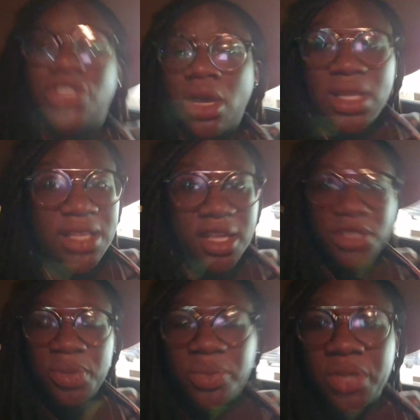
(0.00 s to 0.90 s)
Don't let
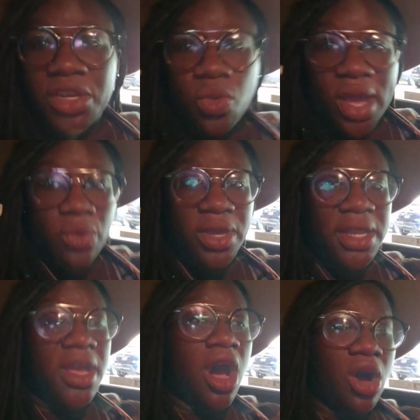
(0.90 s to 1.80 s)
those people get away with
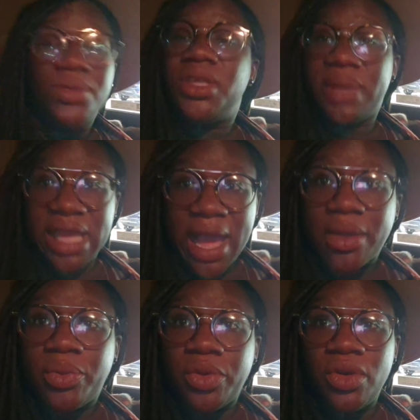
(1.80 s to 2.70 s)
it. Hold them
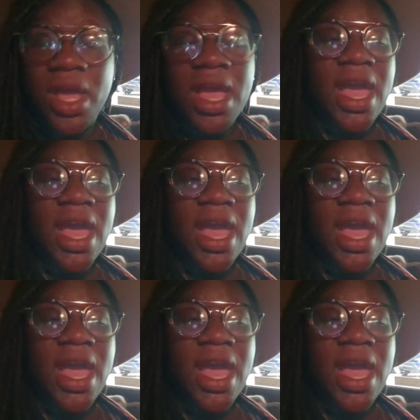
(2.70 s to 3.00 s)
accountable.